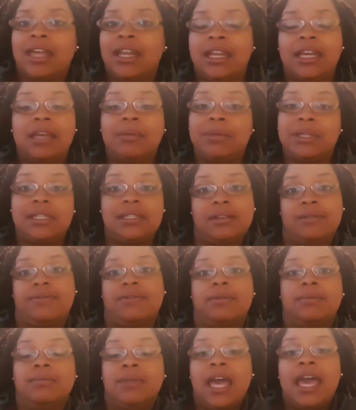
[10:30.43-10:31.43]
it can be
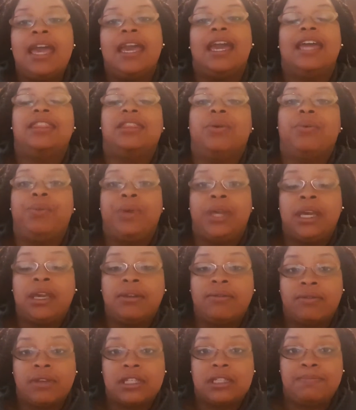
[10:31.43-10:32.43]
civil, and that we
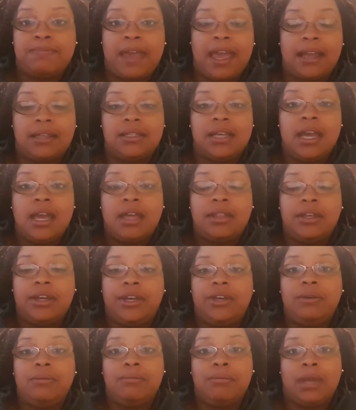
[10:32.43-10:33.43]
can respect the
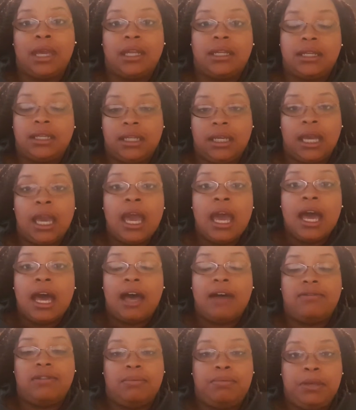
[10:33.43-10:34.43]
humanity
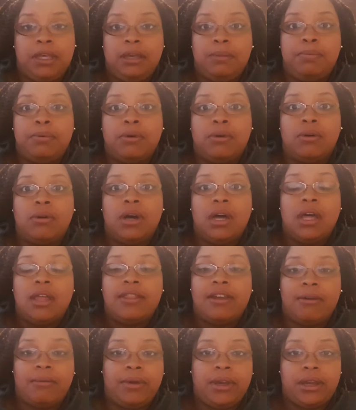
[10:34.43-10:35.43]
of the people
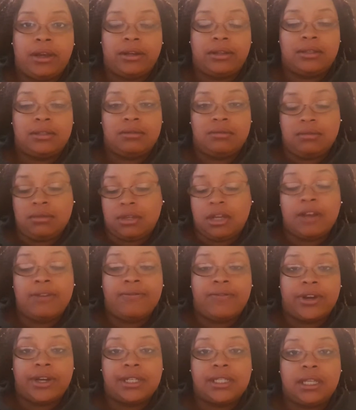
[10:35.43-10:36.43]
that we are
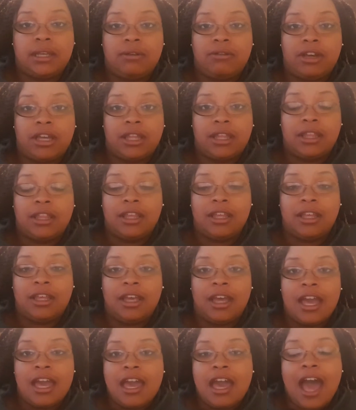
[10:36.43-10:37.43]
conversing with.
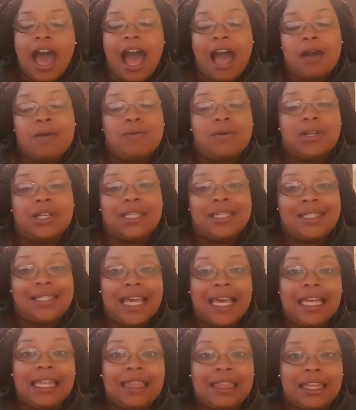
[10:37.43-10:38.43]
I will
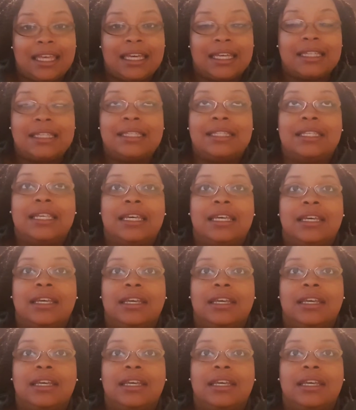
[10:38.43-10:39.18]
say this.